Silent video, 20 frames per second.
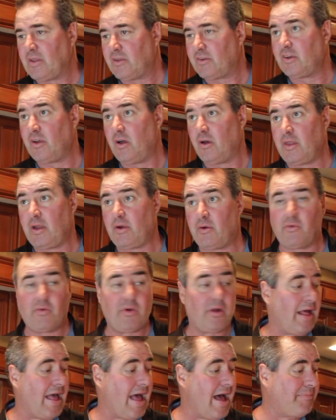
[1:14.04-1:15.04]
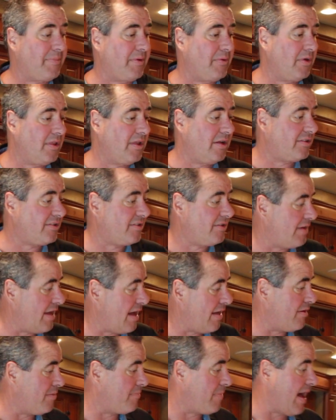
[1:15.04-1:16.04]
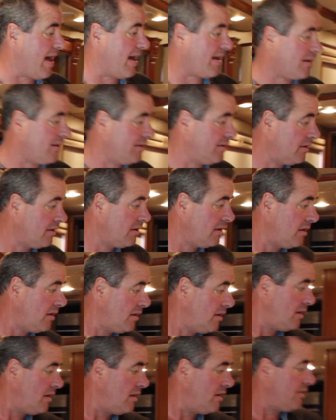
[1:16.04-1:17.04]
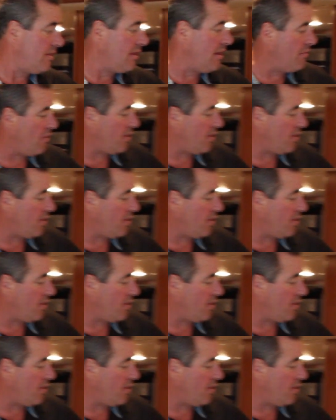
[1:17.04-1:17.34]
So they were real happy with it. So now they're back. They